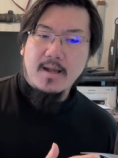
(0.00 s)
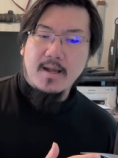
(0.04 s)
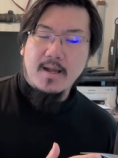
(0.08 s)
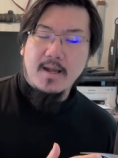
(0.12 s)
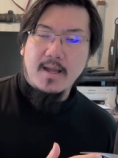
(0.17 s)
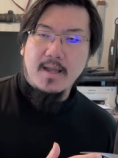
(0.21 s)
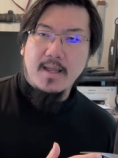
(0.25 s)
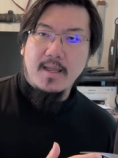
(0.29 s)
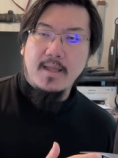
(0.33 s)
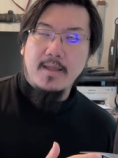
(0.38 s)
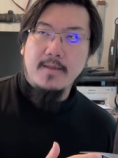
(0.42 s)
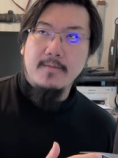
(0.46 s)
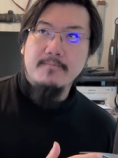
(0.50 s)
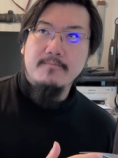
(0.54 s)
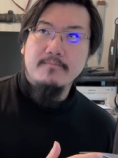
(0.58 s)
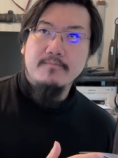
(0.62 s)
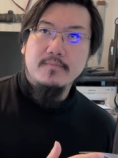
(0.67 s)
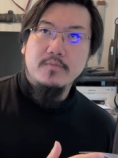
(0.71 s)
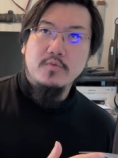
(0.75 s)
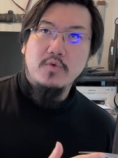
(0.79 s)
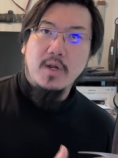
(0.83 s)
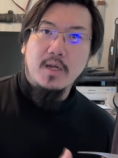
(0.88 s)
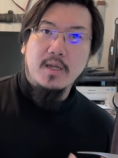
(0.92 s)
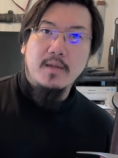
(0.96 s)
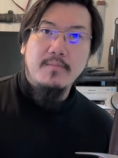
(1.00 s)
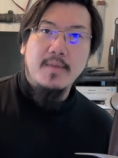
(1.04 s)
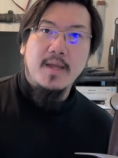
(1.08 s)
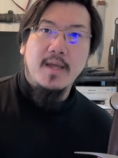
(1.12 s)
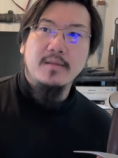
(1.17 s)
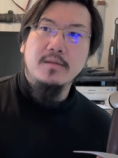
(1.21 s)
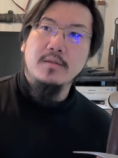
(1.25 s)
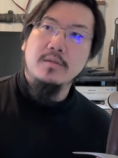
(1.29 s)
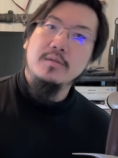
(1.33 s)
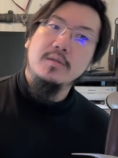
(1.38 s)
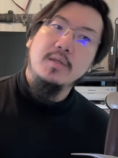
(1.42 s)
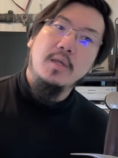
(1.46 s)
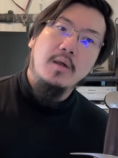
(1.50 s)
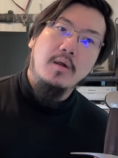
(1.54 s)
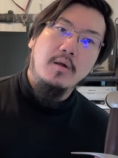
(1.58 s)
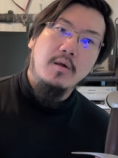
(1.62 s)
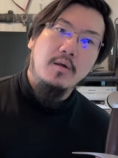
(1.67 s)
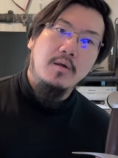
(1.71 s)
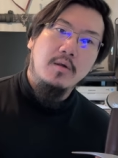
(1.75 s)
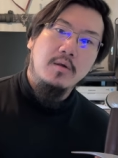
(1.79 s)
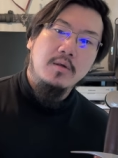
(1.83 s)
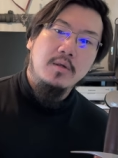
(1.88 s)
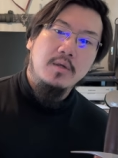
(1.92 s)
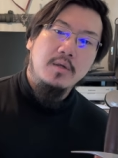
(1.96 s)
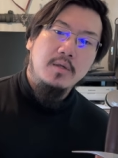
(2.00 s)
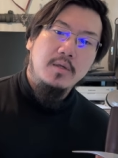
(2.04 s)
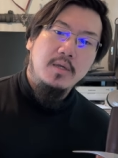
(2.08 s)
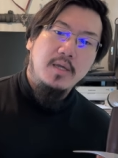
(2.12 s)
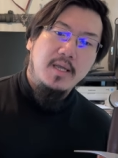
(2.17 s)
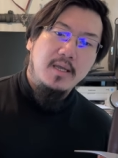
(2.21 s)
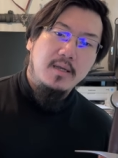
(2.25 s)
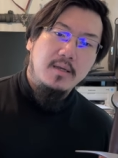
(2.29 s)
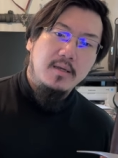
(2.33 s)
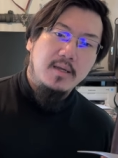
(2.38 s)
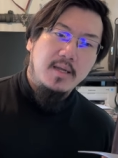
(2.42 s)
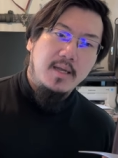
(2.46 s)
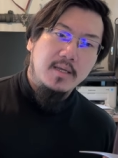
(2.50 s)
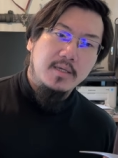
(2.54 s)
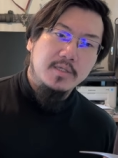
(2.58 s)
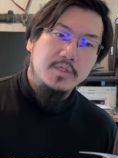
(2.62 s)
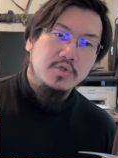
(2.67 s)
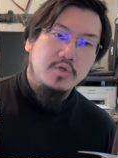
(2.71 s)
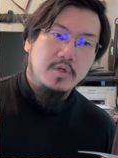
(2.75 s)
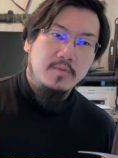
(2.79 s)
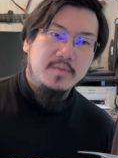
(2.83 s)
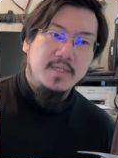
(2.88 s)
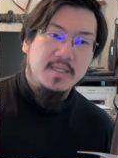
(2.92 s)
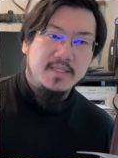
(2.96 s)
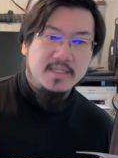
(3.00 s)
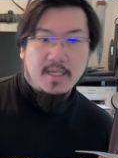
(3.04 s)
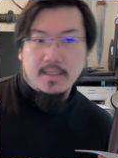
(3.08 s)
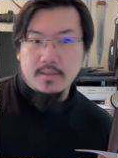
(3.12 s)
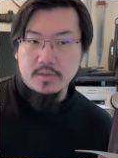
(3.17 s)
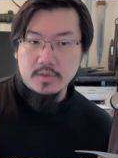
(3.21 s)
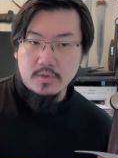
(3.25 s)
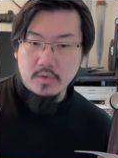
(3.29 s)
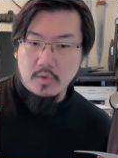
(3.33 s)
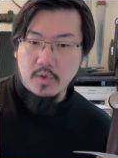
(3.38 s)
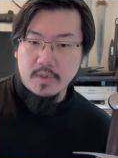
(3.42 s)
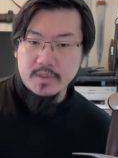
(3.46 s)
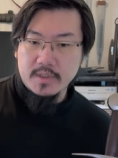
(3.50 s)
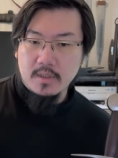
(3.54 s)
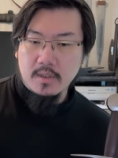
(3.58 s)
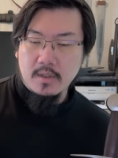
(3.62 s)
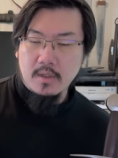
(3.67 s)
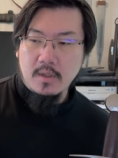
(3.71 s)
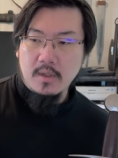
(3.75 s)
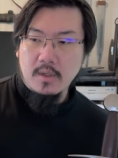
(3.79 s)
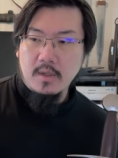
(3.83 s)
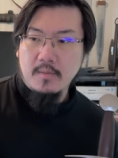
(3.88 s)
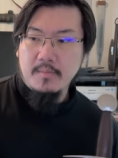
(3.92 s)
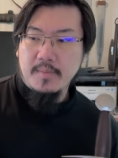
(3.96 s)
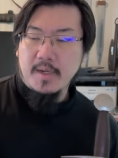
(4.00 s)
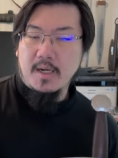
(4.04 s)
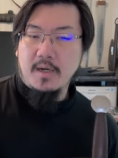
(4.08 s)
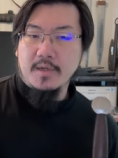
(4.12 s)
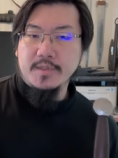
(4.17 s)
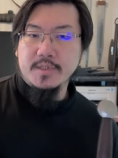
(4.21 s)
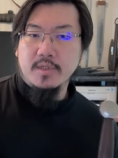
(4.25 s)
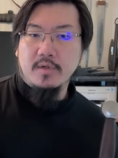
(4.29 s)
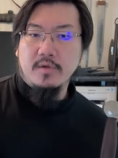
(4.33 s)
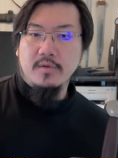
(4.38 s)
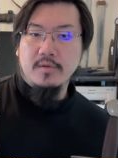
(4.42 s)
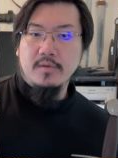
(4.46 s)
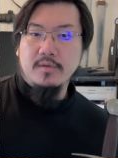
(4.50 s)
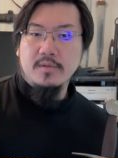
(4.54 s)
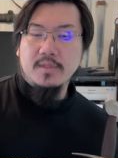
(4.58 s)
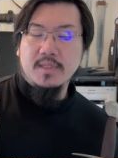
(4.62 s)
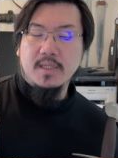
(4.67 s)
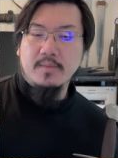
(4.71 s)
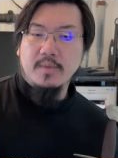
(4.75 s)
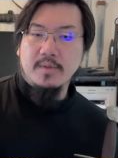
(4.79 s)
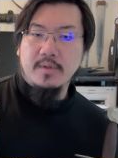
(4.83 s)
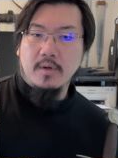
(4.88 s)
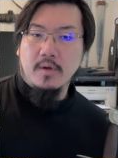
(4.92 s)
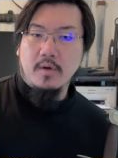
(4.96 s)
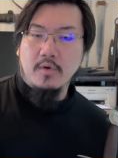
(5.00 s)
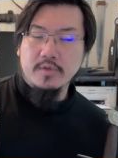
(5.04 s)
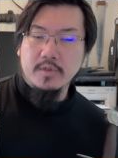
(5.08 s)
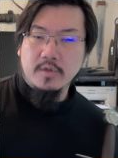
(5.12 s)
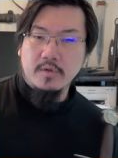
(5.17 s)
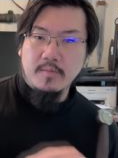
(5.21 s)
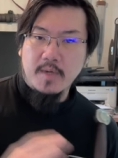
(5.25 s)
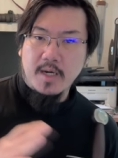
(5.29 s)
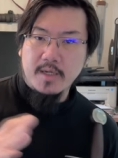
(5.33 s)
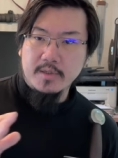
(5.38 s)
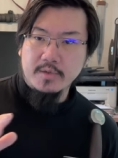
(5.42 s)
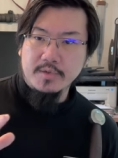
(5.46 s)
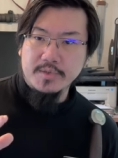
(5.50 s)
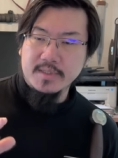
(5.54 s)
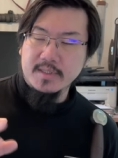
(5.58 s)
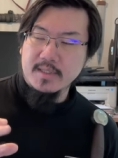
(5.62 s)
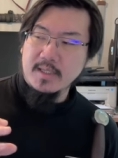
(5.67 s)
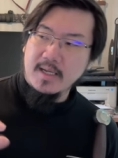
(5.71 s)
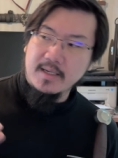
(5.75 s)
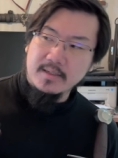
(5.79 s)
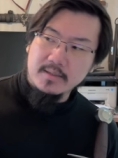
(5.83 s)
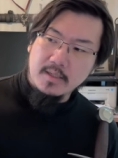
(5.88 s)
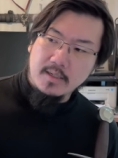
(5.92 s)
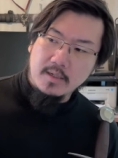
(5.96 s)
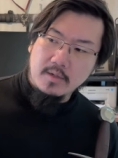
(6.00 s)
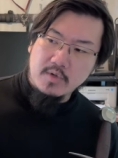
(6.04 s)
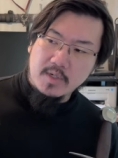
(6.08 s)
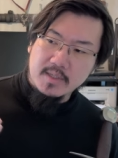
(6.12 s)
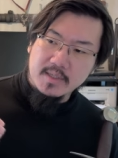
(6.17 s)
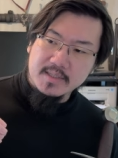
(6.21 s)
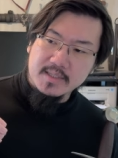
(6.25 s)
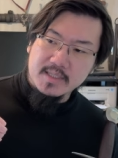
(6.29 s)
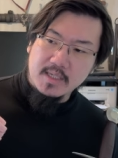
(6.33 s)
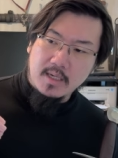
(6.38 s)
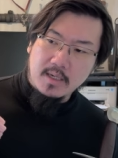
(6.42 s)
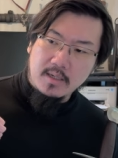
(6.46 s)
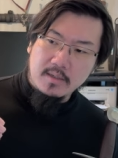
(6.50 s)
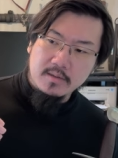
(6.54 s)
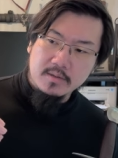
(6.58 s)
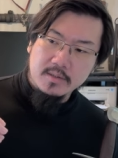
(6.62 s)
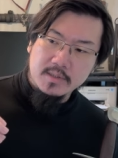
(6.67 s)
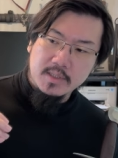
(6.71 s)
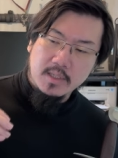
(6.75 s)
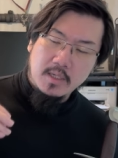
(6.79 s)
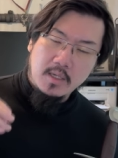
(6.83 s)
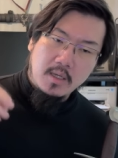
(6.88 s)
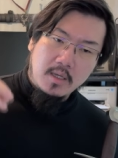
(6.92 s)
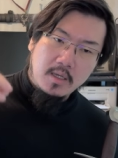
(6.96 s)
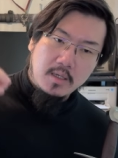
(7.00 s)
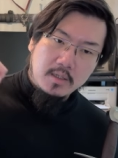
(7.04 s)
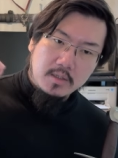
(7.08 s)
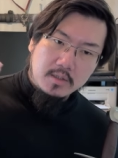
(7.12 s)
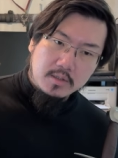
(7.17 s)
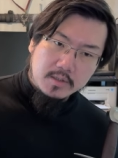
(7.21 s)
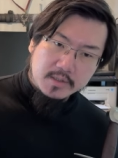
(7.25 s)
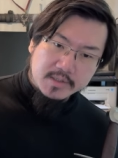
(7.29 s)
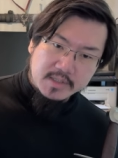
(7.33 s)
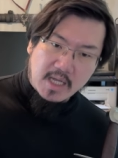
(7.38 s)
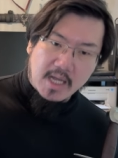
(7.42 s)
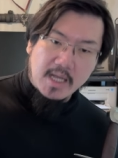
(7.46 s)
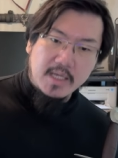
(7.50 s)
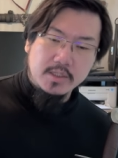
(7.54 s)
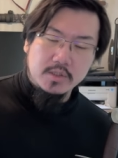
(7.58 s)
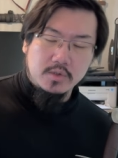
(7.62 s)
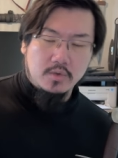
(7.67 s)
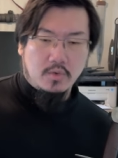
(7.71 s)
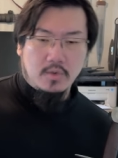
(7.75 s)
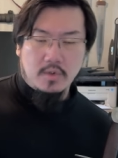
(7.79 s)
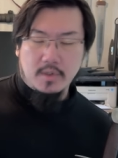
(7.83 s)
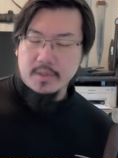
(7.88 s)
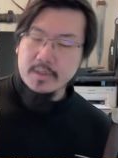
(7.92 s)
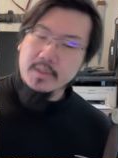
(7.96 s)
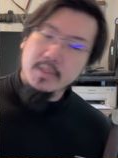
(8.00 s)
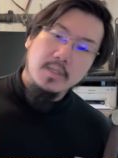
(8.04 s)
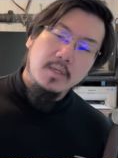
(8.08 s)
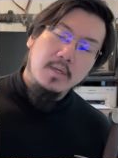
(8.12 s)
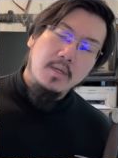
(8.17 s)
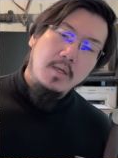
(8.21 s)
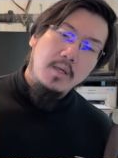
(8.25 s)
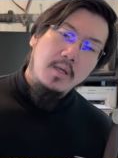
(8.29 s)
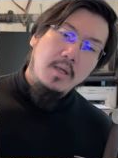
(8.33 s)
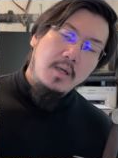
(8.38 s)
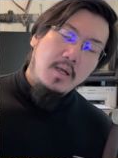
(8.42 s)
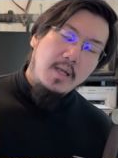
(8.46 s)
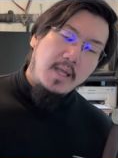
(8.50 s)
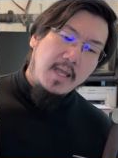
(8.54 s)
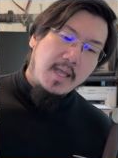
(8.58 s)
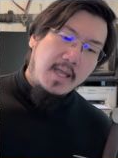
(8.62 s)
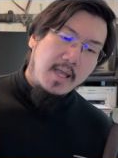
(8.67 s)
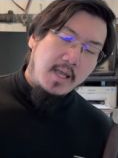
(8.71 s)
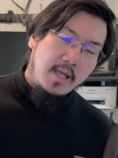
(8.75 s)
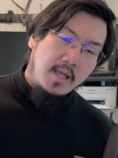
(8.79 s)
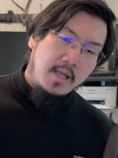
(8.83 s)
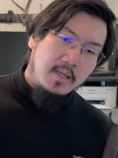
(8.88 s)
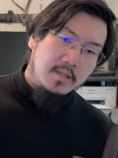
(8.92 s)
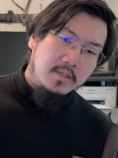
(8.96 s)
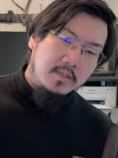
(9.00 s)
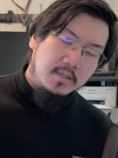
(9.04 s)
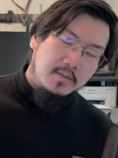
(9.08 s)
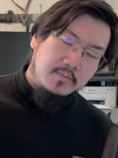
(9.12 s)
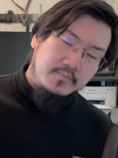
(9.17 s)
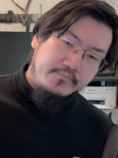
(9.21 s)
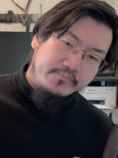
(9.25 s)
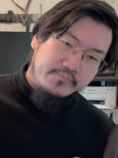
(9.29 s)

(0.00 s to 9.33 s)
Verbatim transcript: I recommend their Angus Trim design swords, but also some of their older models like the Renaissance side swords and